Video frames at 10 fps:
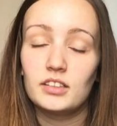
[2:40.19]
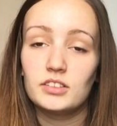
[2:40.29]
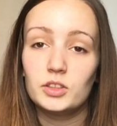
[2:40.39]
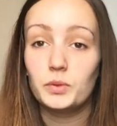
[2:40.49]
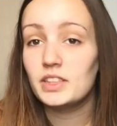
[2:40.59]

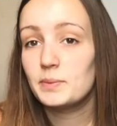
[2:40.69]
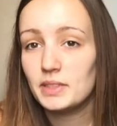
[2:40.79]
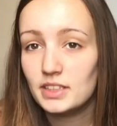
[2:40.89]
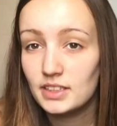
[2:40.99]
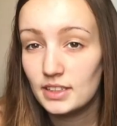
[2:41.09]
doing
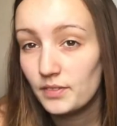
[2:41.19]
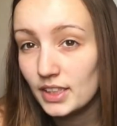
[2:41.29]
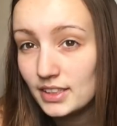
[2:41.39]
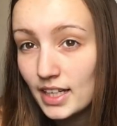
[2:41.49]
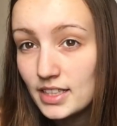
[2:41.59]

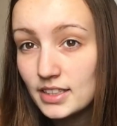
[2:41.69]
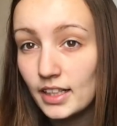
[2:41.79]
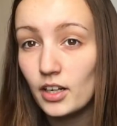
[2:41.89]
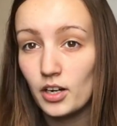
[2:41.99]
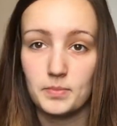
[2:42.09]
specific days
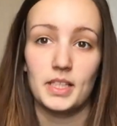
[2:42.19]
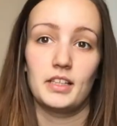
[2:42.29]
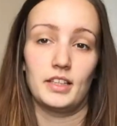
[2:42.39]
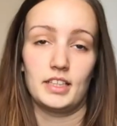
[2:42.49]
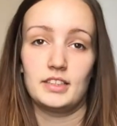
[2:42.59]
like arm day,
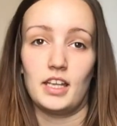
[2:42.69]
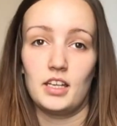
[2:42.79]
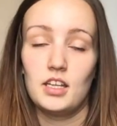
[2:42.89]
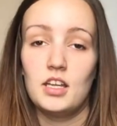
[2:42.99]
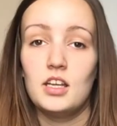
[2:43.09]
leg
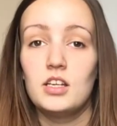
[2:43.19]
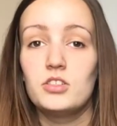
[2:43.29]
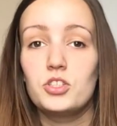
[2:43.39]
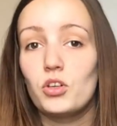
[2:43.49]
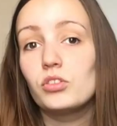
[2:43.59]
day,
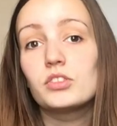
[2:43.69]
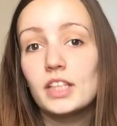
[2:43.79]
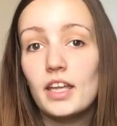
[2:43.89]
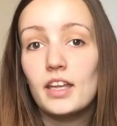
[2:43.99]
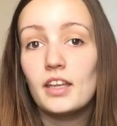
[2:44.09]
shoulder
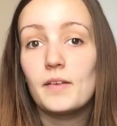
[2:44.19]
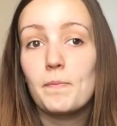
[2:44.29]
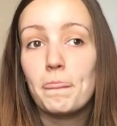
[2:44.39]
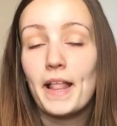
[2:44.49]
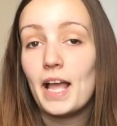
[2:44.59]
day,
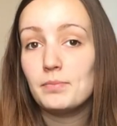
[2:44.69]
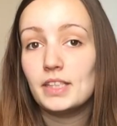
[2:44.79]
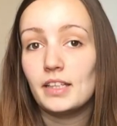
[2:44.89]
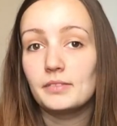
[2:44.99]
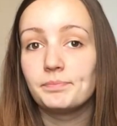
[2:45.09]
ab
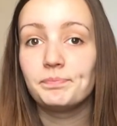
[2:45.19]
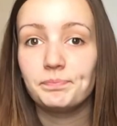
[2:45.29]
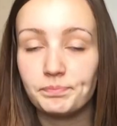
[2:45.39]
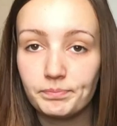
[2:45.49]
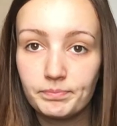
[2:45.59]
day,
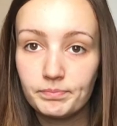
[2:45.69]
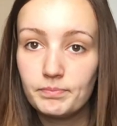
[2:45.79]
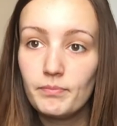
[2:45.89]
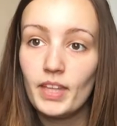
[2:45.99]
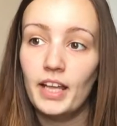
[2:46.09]

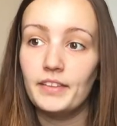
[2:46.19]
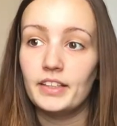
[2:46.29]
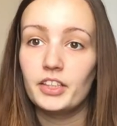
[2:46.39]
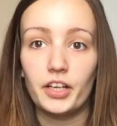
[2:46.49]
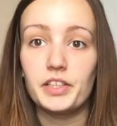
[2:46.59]
and
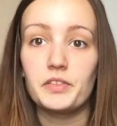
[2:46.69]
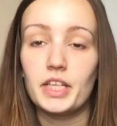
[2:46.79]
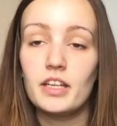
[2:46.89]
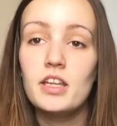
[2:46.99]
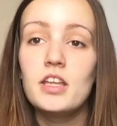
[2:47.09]
then cardio day.